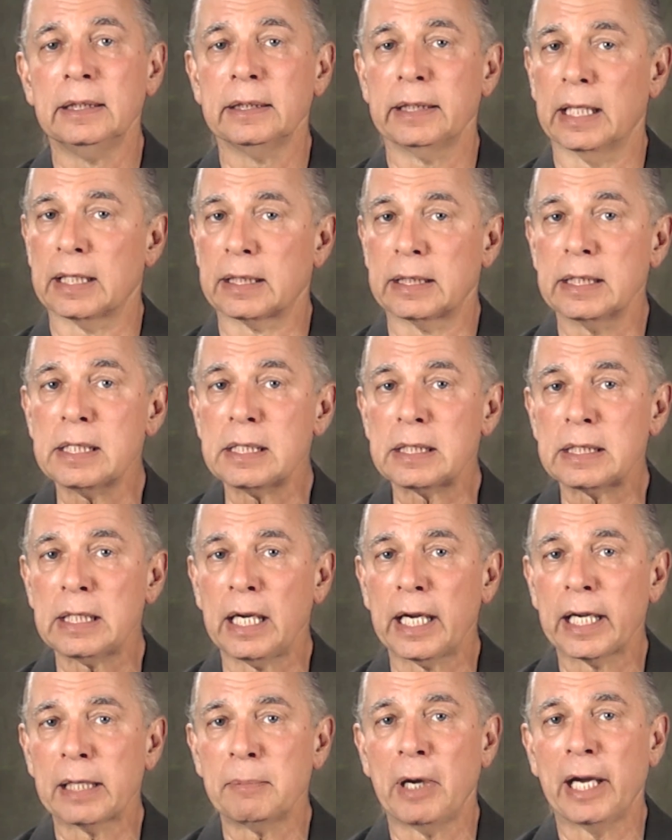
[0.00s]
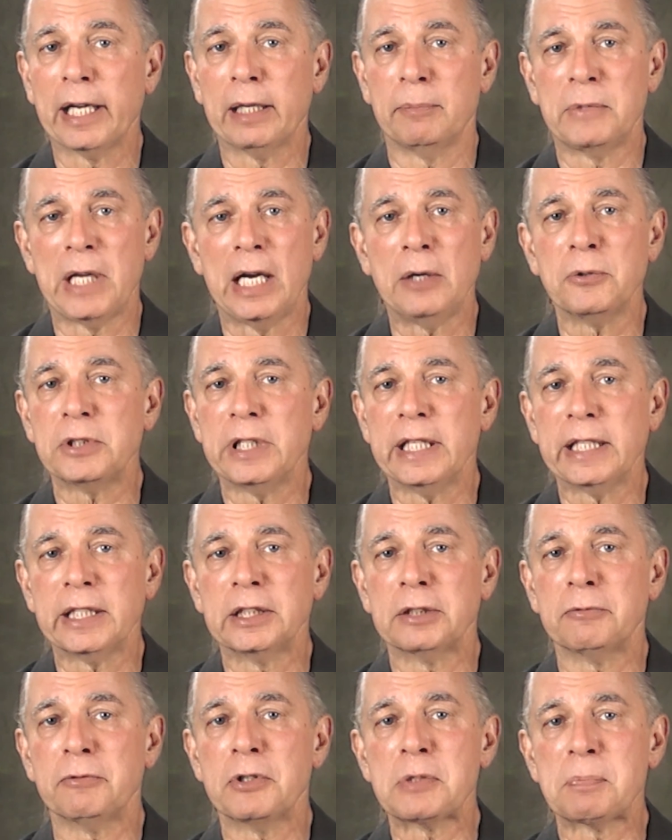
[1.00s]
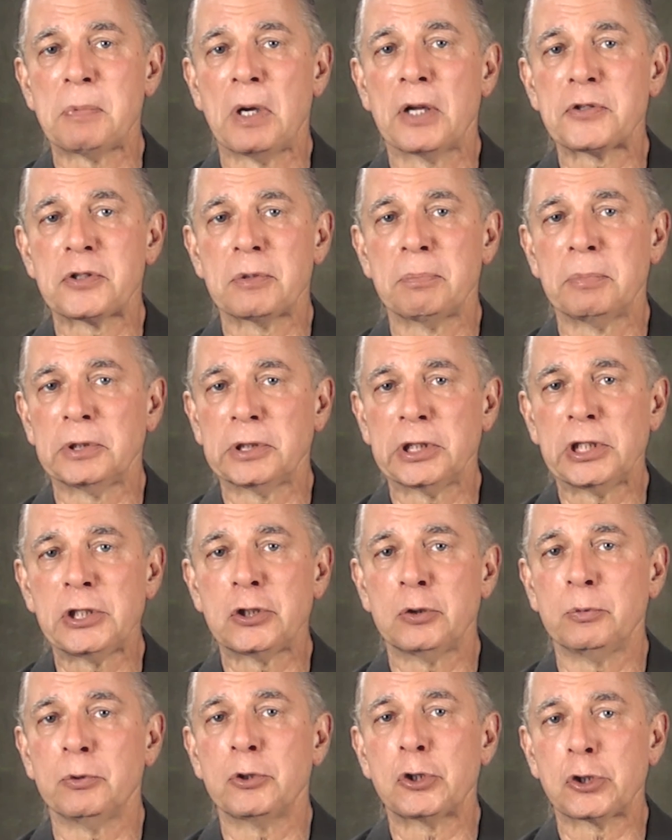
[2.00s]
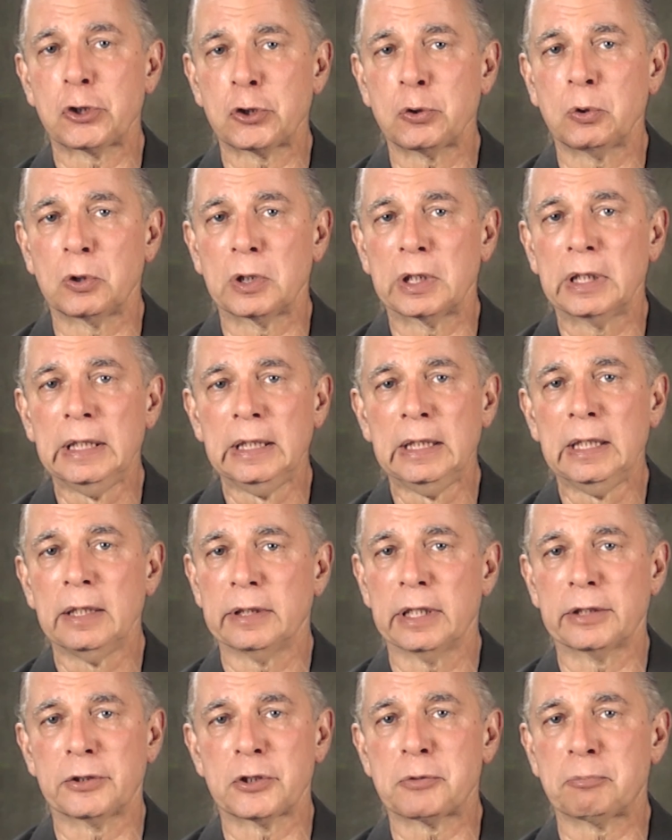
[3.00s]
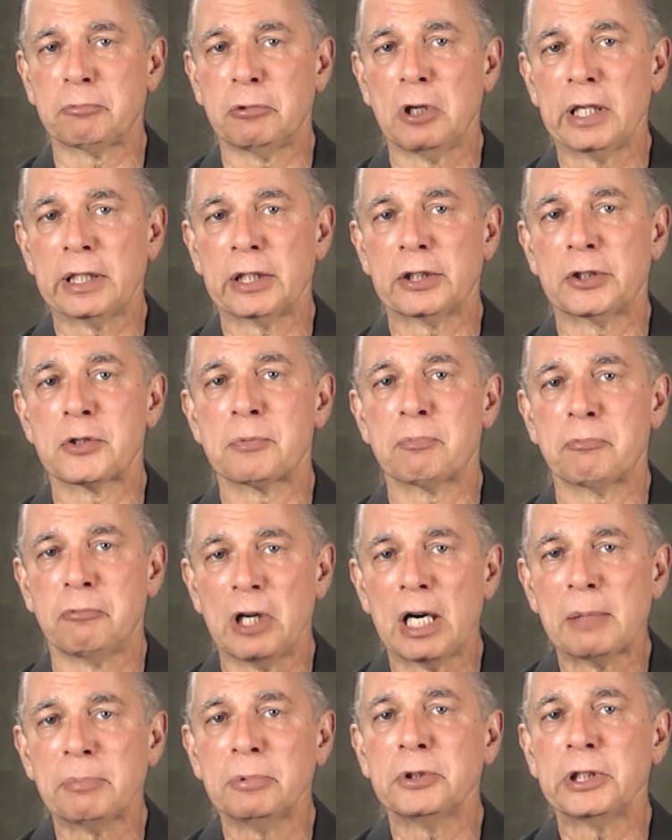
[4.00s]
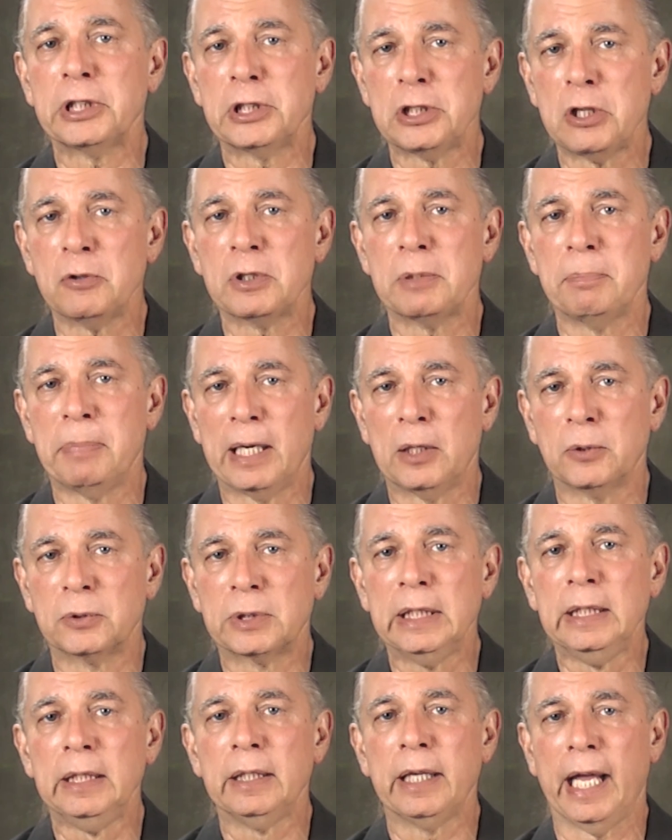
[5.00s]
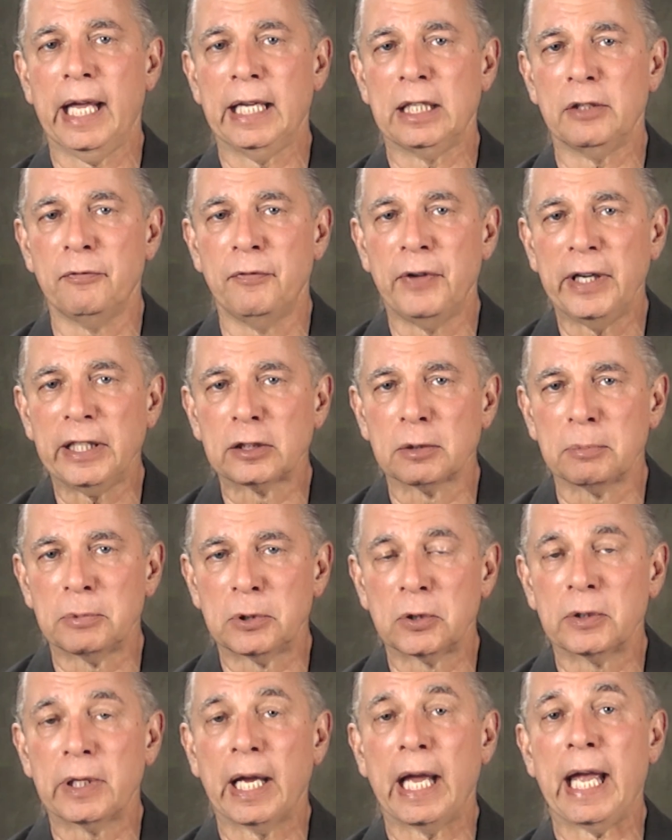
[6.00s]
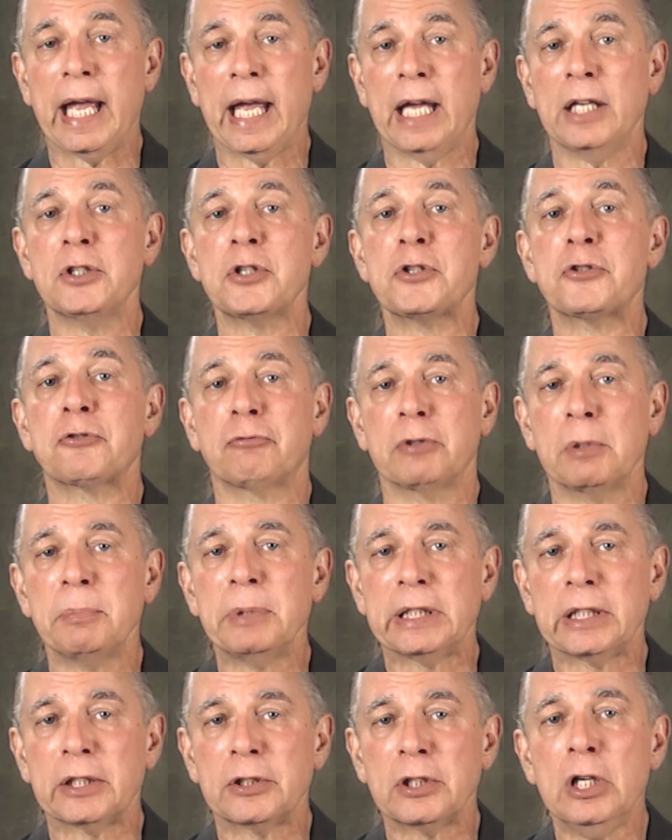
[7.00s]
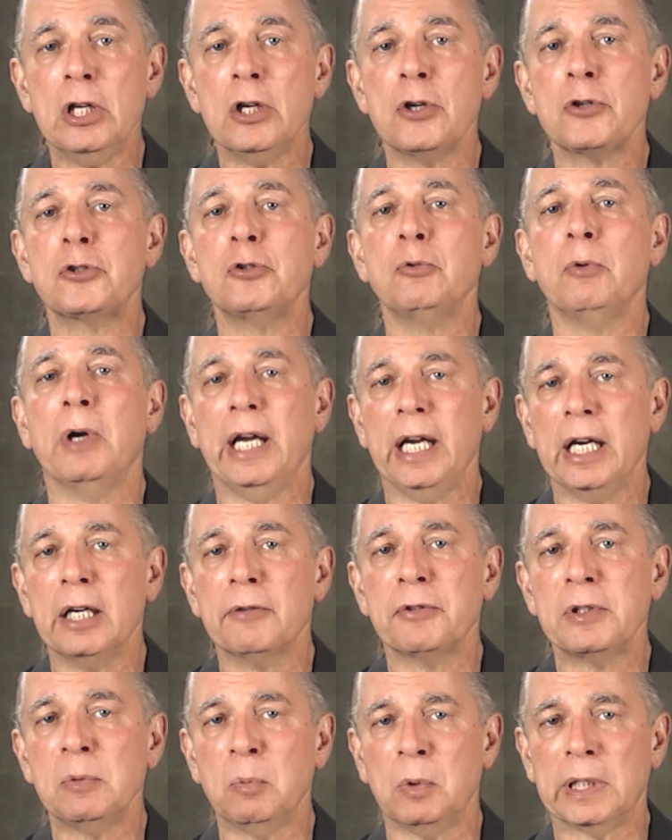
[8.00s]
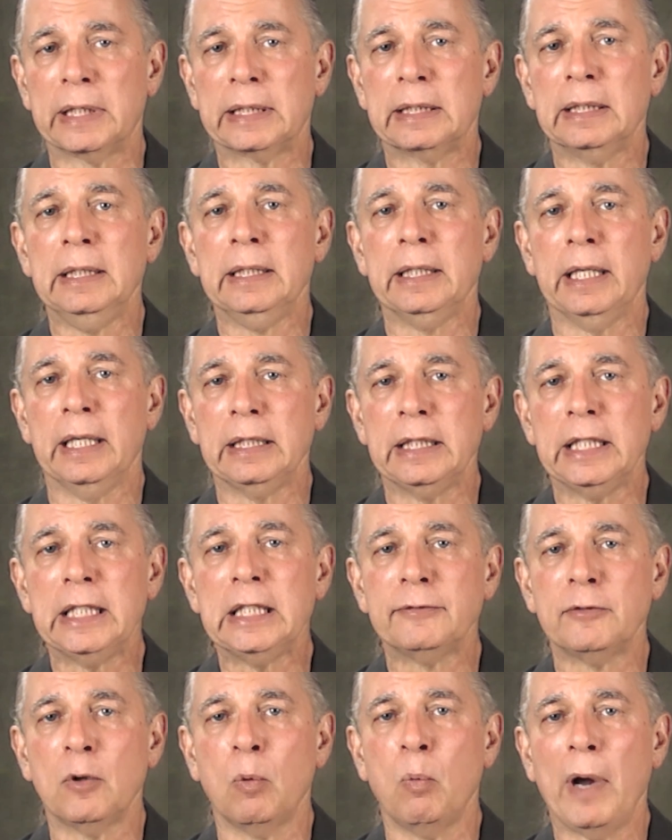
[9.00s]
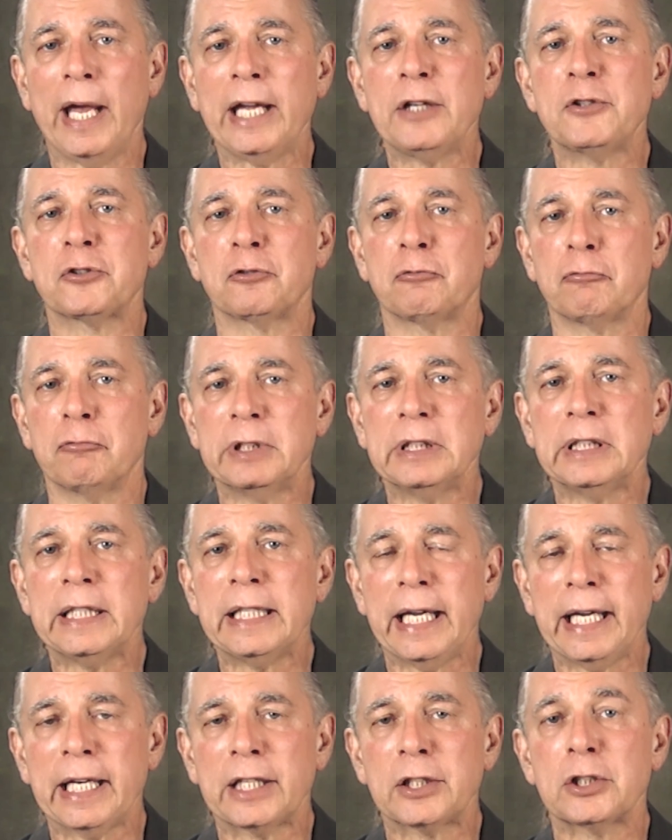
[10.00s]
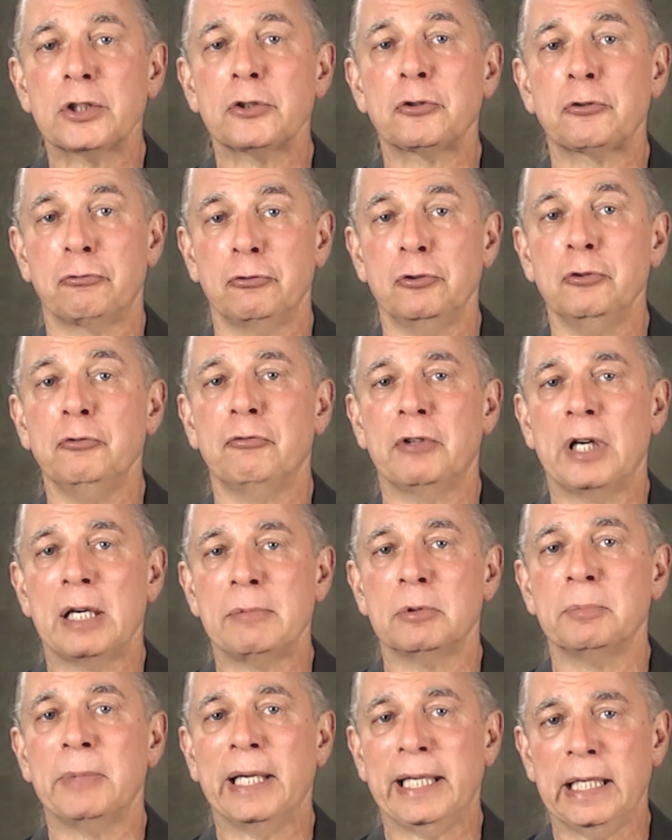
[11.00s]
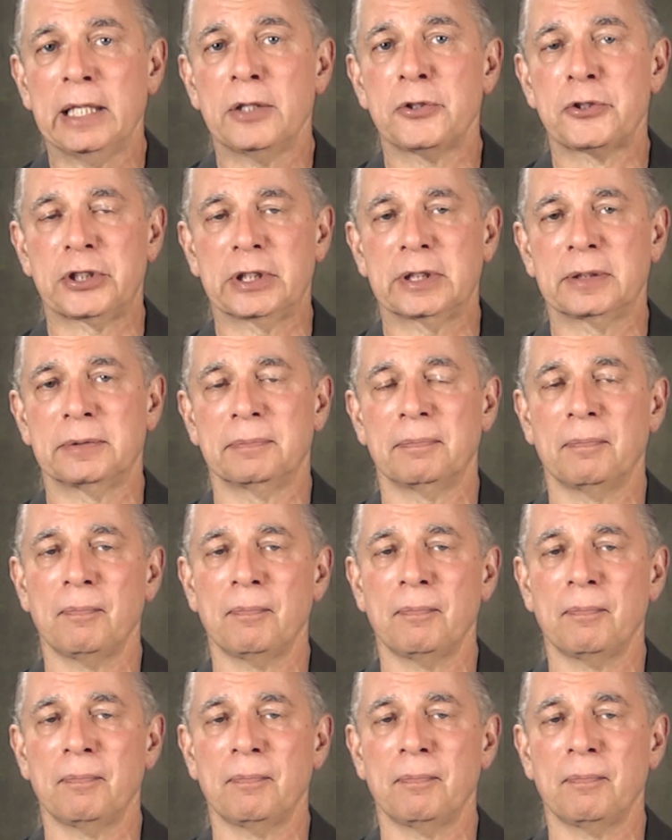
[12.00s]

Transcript: At this time, I am now taking the responsibility to ensure that this product is properly known about and available and distributed to everyone in need of a way to really end true fibromyalgia.